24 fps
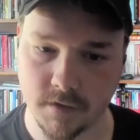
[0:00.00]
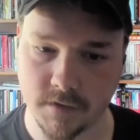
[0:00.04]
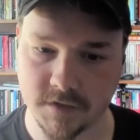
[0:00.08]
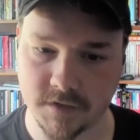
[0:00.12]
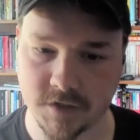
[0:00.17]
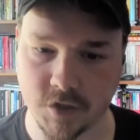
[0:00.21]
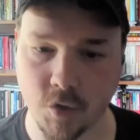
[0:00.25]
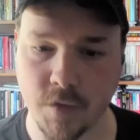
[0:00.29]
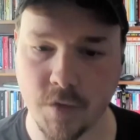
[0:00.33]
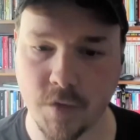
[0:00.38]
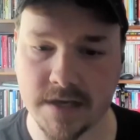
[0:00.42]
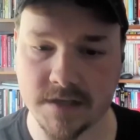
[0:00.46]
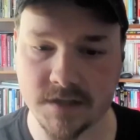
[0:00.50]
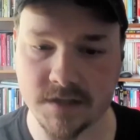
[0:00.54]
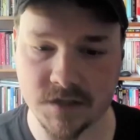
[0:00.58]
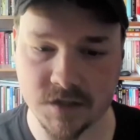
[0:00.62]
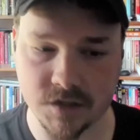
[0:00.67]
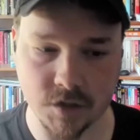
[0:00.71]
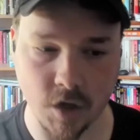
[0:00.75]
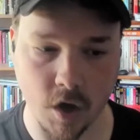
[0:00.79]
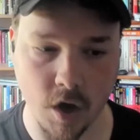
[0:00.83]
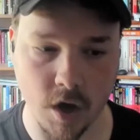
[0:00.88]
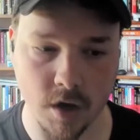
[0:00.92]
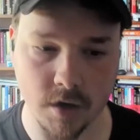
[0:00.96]
So they
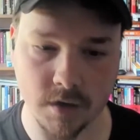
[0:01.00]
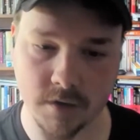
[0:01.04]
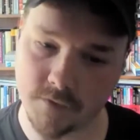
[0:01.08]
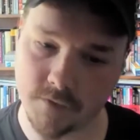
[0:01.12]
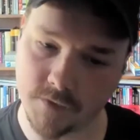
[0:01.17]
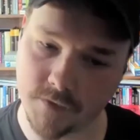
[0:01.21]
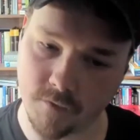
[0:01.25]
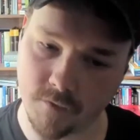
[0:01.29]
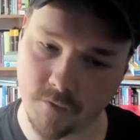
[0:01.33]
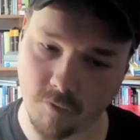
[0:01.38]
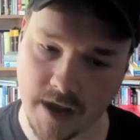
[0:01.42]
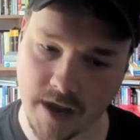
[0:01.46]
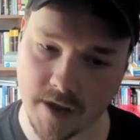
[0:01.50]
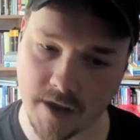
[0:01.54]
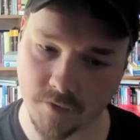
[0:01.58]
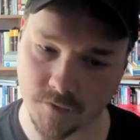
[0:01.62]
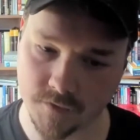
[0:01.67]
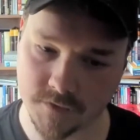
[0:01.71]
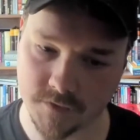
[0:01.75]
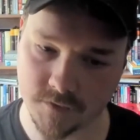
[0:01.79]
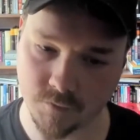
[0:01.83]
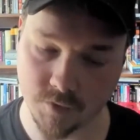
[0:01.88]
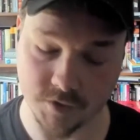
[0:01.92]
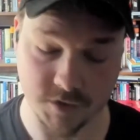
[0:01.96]
start the
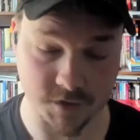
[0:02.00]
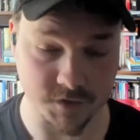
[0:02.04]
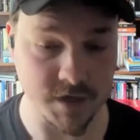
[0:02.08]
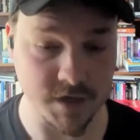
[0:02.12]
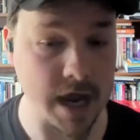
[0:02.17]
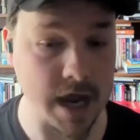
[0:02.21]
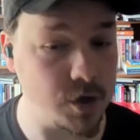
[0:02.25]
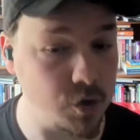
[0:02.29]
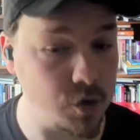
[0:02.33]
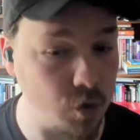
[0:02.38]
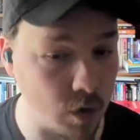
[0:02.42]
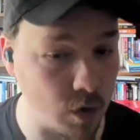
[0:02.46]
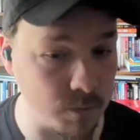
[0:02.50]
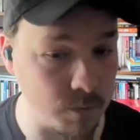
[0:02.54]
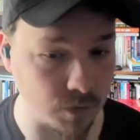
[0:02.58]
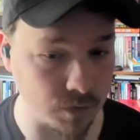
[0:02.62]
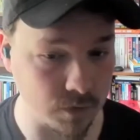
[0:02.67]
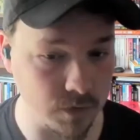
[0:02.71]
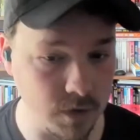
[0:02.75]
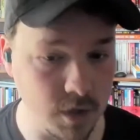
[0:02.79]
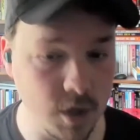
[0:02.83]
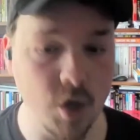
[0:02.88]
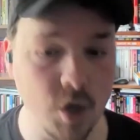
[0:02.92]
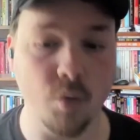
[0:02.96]
round, which is not
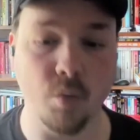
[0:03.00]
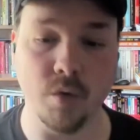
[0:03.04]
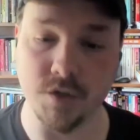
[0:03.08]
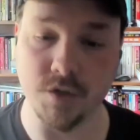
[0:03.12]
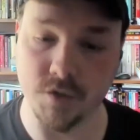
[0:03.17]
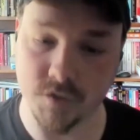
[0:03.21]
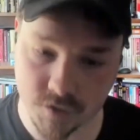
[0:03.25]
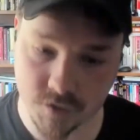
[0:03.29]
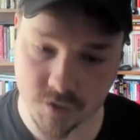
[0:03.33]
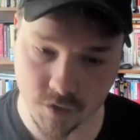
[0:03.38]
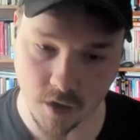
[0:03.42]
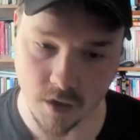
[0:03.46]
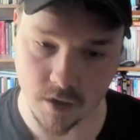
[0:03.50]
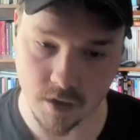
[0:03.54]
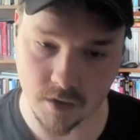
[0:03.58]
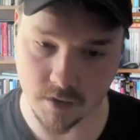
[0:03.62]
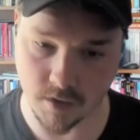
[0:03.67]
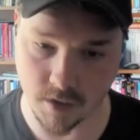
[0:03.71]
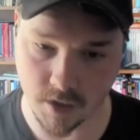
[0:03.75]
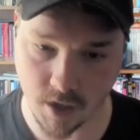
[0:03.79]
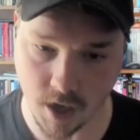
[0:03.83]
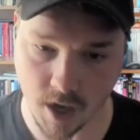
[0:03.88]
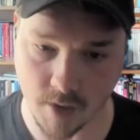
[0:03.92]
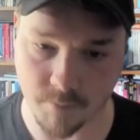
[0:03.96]
normal. When you start
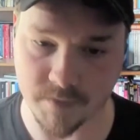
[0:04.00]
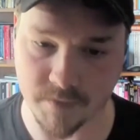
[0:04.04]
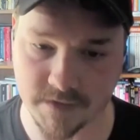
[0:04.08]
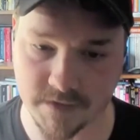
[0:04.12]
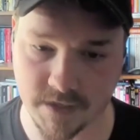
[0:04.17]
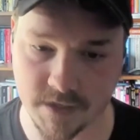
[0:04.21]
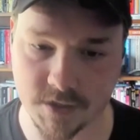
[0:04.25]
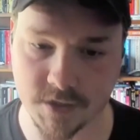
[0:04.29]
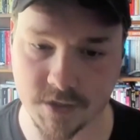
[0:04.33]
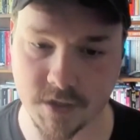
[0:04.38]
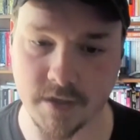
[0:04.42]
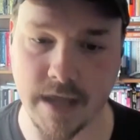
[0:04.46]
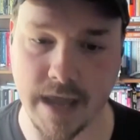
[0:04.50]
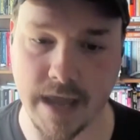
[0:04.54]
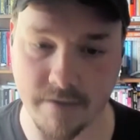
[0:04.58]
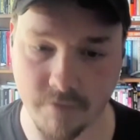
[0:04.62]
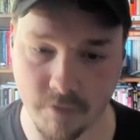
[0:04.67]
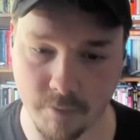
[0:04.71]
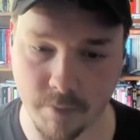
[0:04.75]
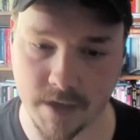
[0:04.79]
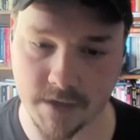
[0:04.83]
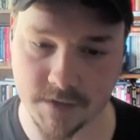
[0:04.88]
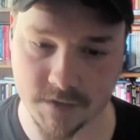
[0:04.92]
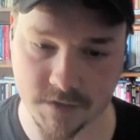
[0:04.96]
a competition,
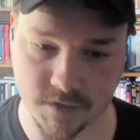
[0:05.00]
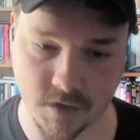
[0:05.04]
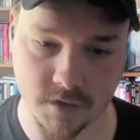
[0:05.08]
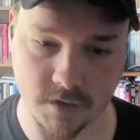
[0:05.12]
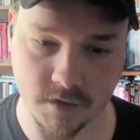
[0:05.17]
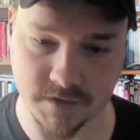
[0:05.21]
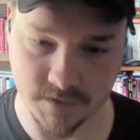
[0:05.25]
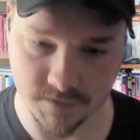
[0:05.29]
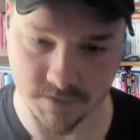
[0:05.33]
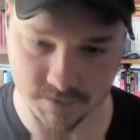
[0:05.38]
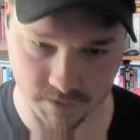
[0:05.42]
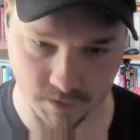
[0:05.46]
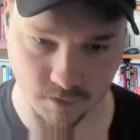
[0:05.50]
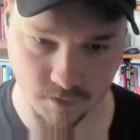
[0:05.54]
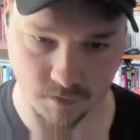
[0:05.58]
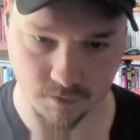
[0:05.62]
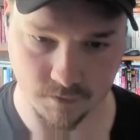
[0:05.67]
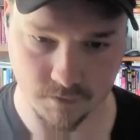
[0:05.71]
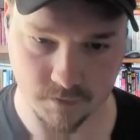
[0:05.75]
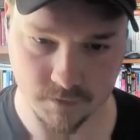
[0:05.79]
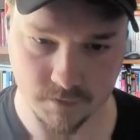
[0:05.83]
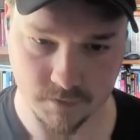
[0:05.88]
everybody starts at 0.